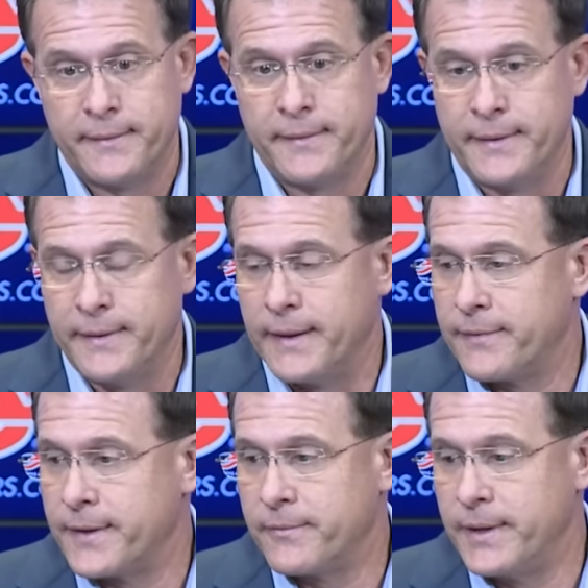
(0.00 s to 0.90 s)
And I
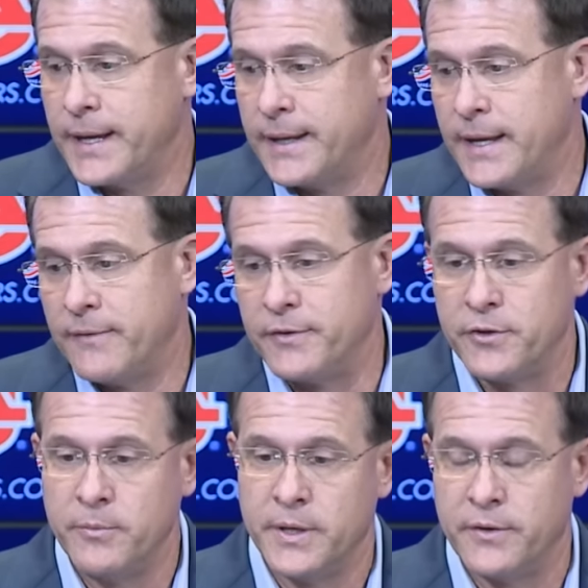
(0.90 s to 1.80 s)
think we had to have a
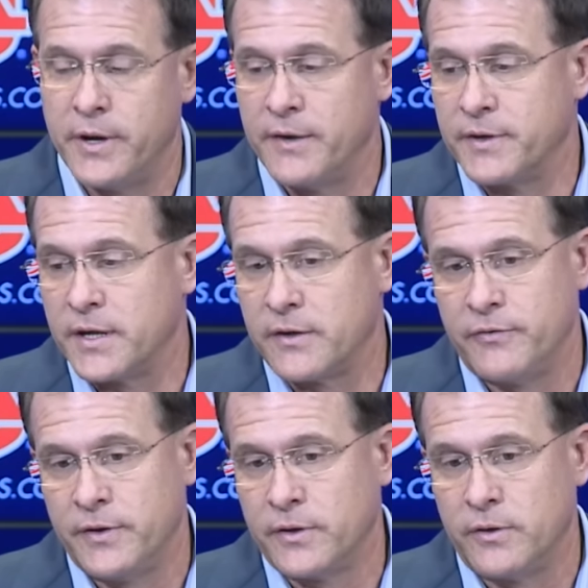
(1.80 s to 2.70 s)
two-minute drive to kick a
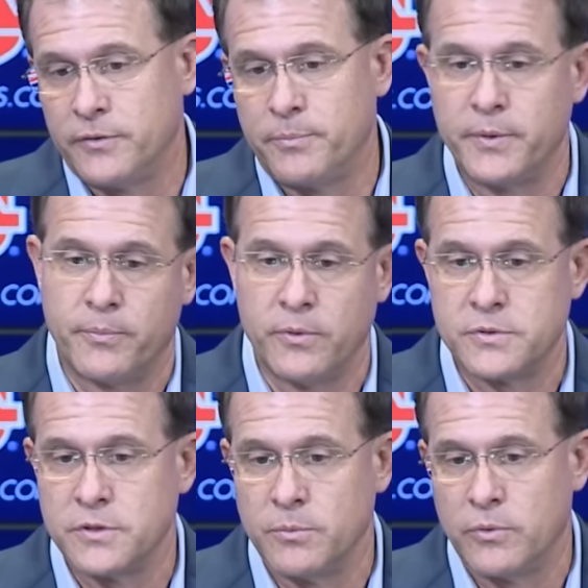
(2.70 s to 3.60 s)
field goal to put
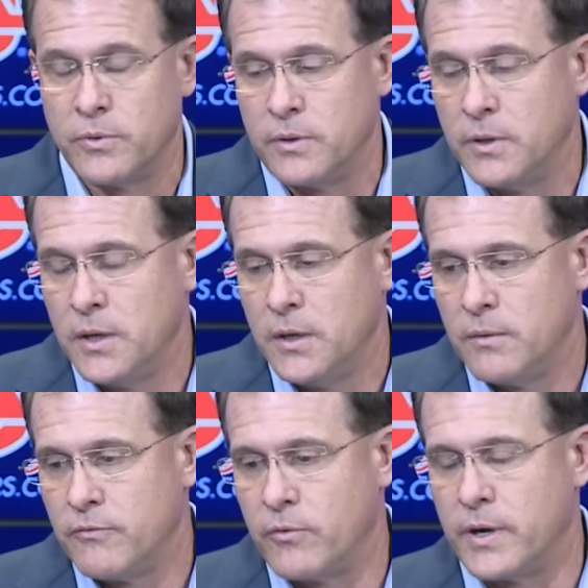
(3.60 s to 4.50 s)
points on the board
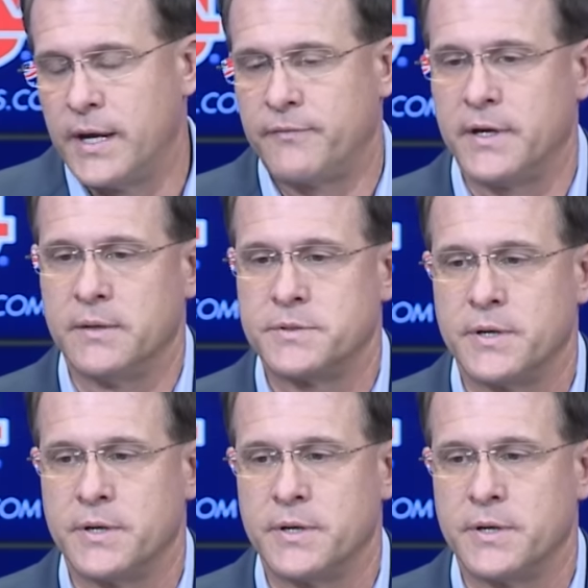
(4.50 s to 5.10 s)
before halftime.